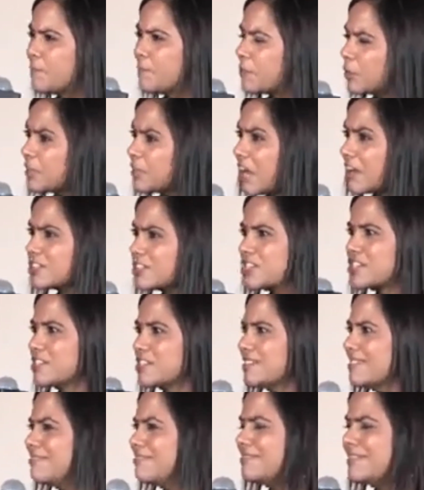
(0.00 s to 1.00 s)

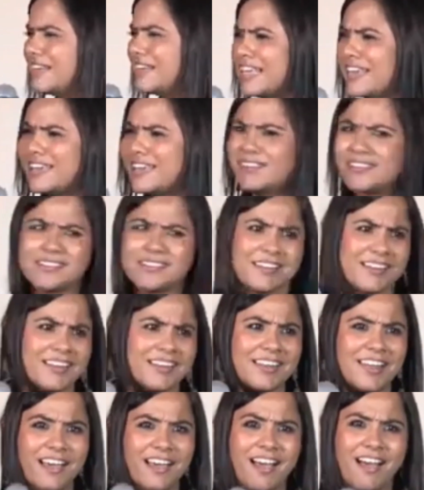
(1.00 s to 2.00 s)
production,
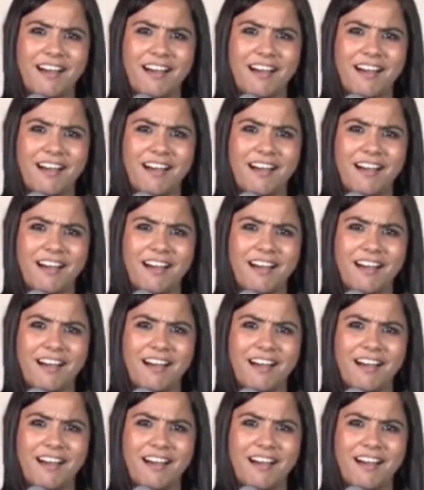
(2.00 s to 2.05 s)
legal,